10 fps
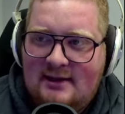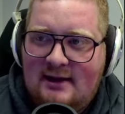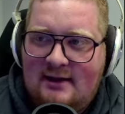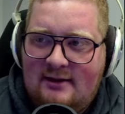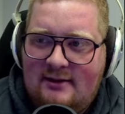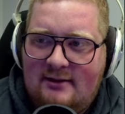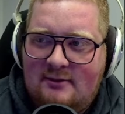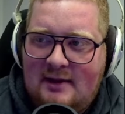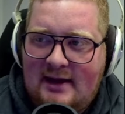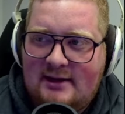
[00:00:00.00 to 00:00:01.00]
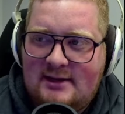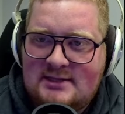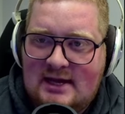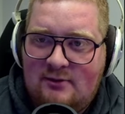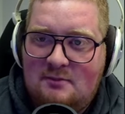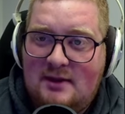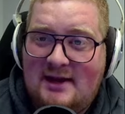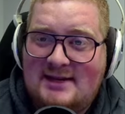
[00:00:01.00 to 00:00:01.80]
Oh my goodness. That would have been a